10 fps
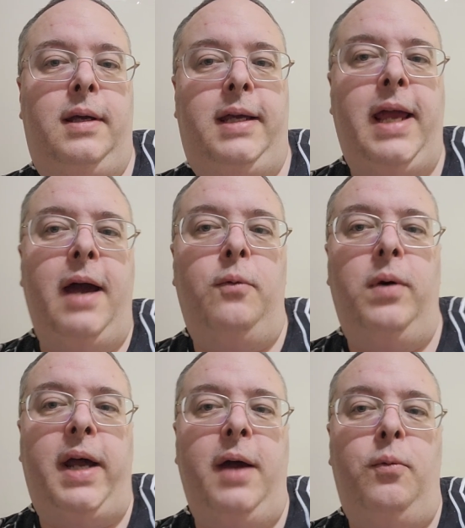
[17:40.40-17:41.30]
get
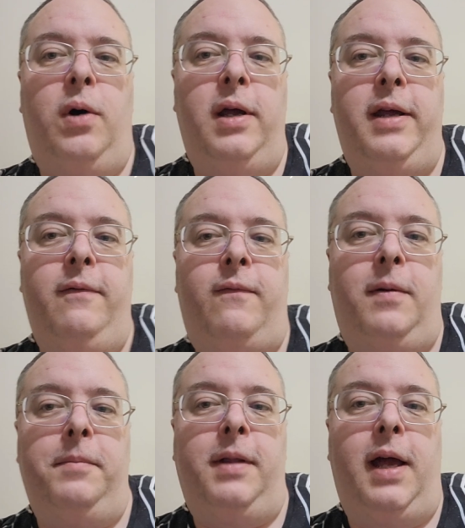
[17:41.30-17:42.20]
what I wanted
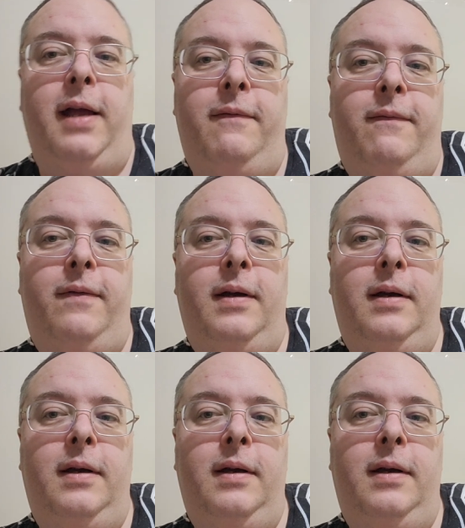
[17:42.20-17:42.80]
from life.